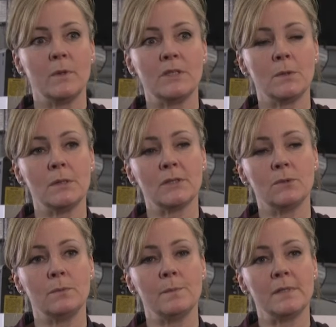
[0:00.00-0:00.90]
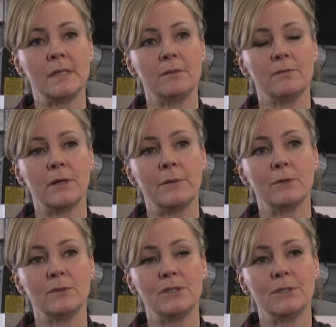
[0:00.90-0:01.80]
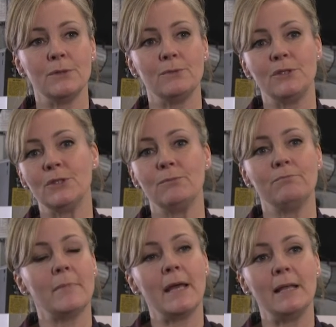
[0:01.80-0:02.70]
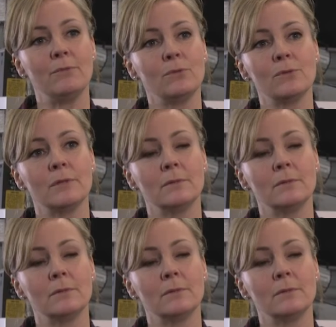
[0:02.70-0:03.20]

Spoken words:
Went to art school instead of going on to do A-levels,